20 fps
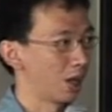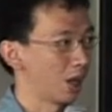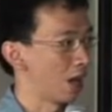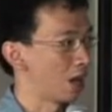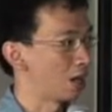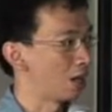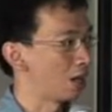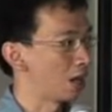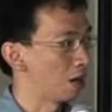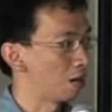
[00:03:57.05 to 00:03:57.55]

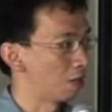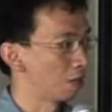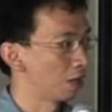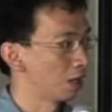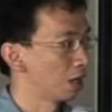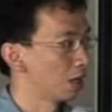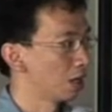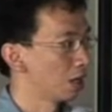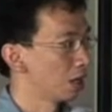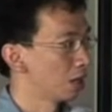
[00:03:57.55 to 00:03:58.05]
and then
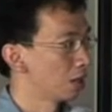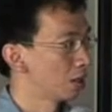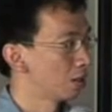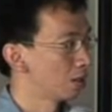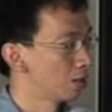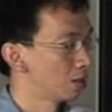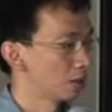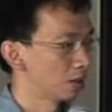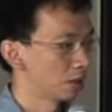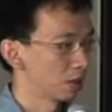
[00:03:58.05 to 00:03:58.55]

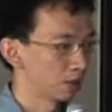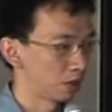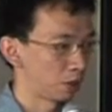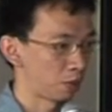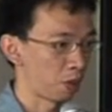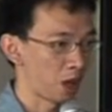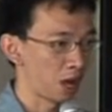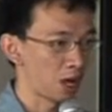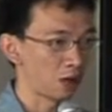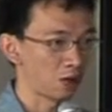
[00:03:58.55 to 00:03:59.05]

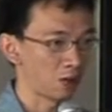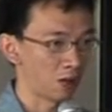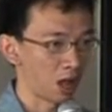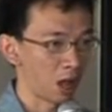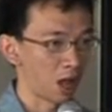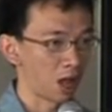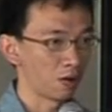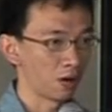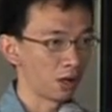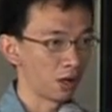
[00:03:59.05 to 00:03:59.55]
spread
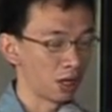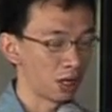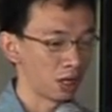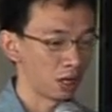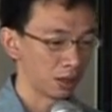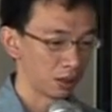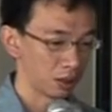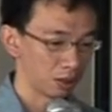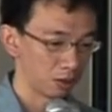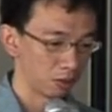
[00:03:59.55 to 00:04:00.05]
around, and
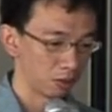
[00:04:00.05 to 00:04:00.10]
then